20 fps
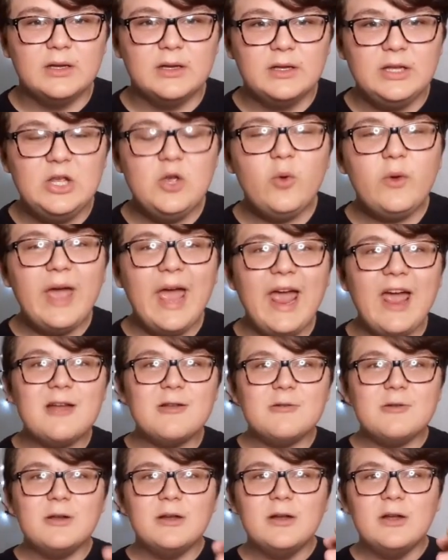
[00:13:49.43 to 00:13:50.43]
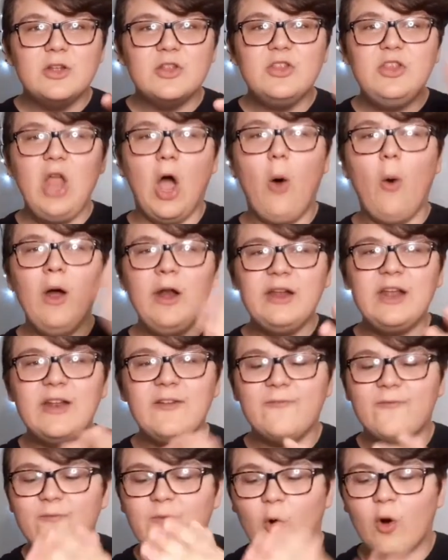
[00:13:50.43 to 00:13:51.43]
You can't, no one
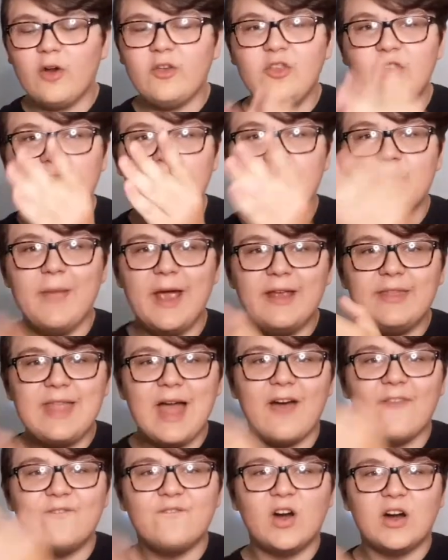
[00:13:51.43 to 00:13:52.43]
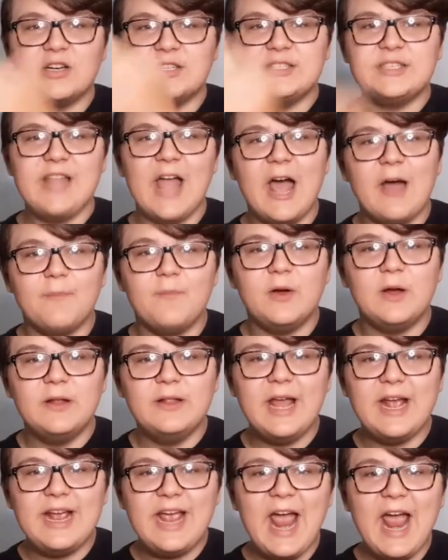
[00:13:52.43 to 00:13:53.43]
can force you to make that first step.
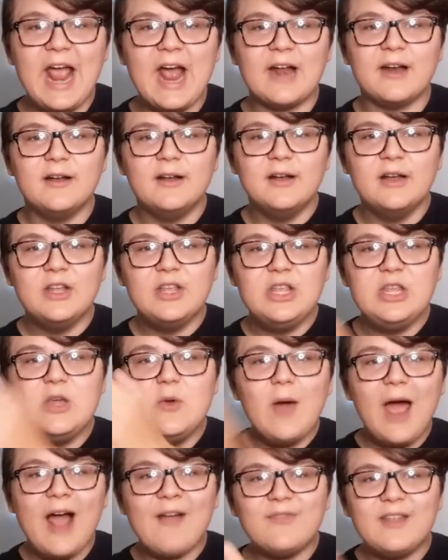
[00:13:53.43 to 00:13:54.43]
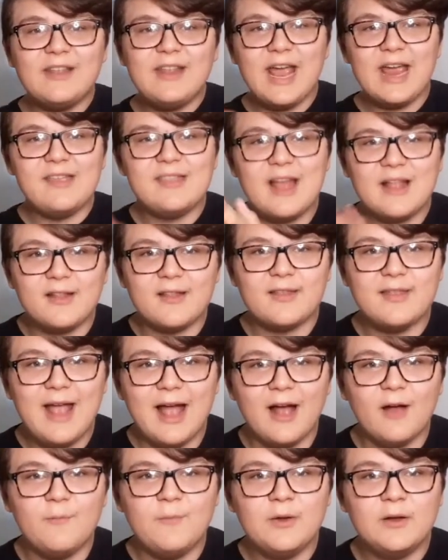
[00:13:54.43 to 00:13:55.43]
They can't. You have to take that
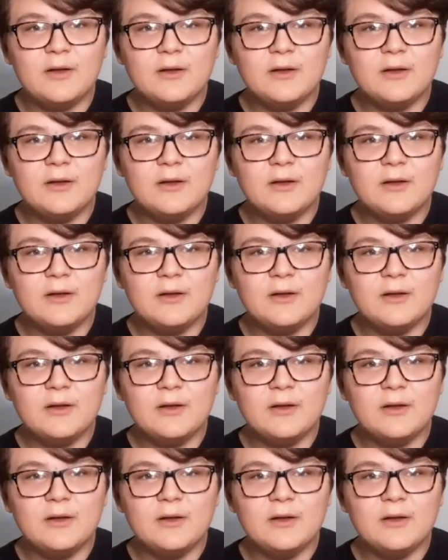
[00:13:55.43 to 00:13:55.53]
step.